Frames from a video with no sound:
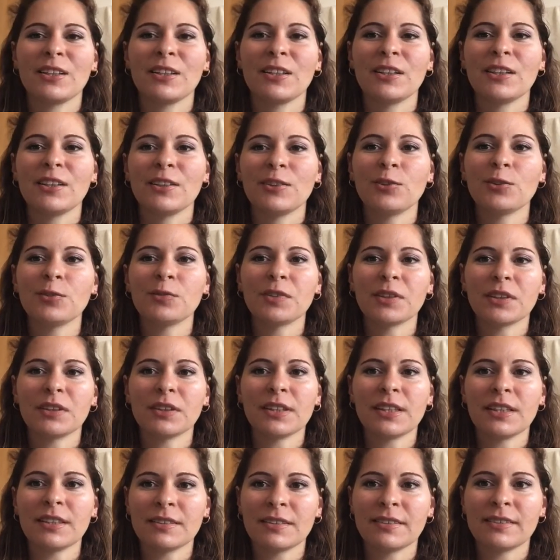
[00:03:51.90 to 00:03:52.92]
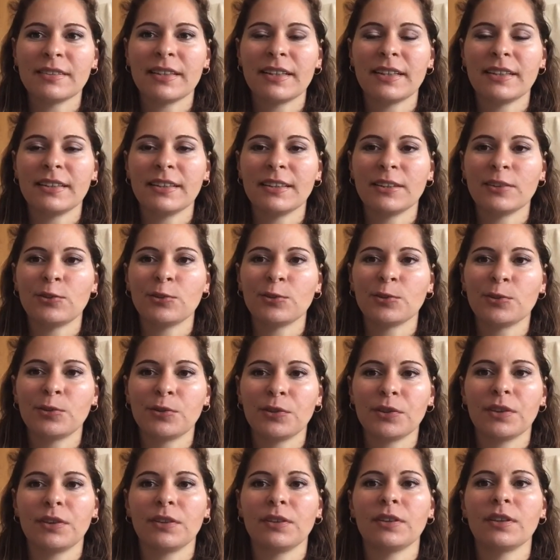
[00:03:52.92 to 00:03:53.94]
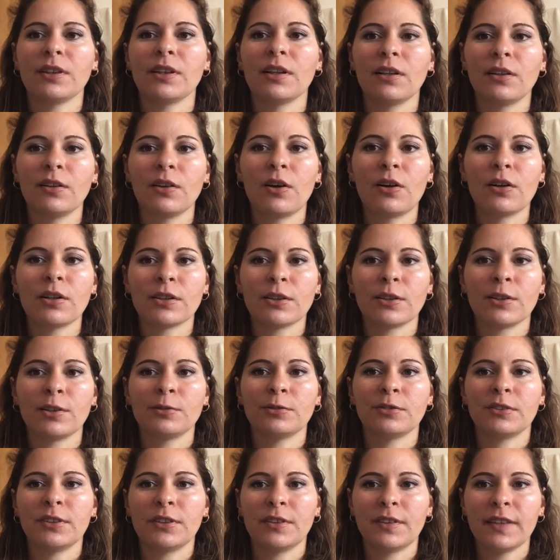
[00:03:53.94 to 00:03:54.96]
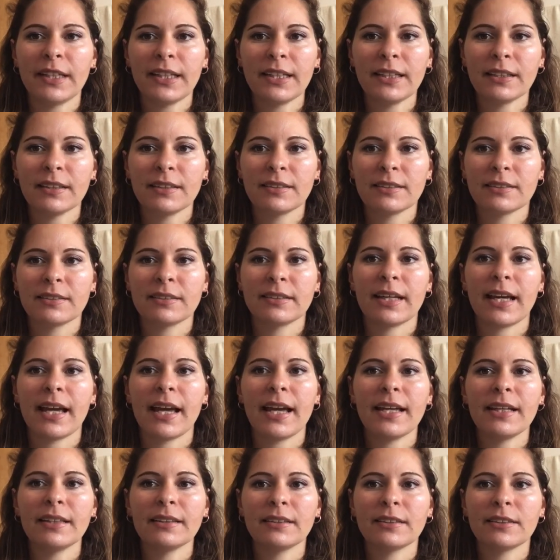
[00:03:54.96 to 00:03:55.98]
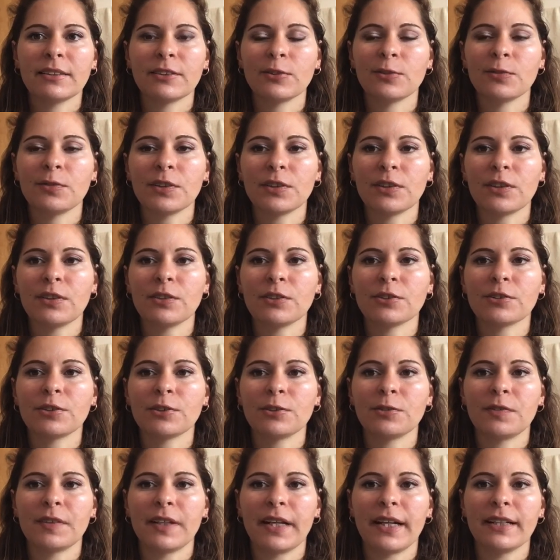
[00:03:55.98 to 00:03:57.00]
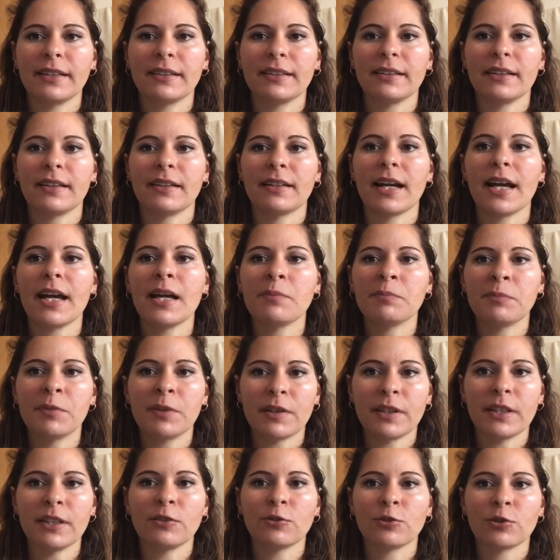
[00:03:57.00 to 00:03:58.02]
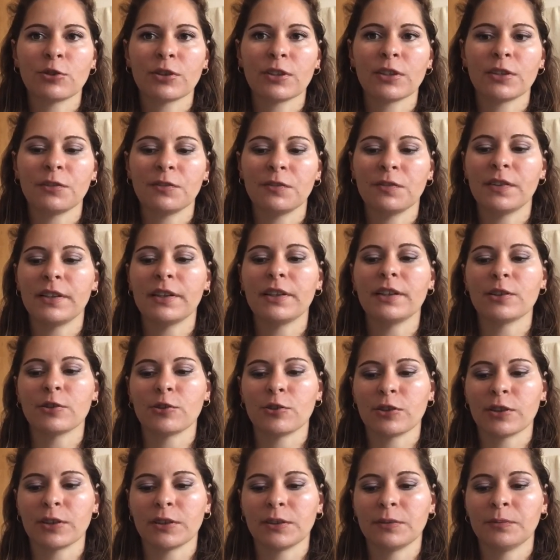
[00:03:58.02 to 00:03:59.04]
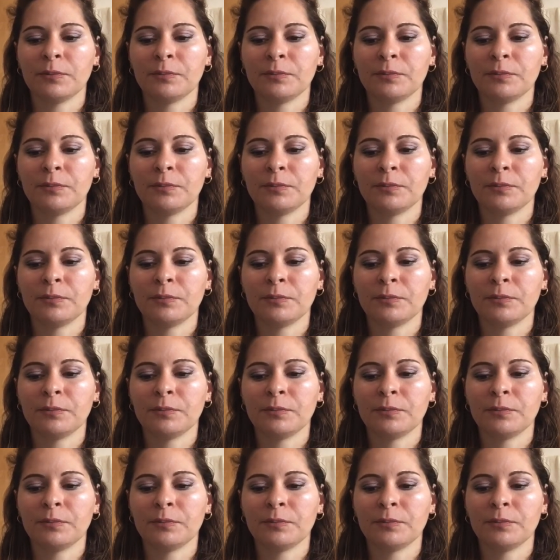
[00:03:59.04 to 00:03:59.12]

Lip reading: You will insert into Google Lord of the Rings, and you will also write their abridged version.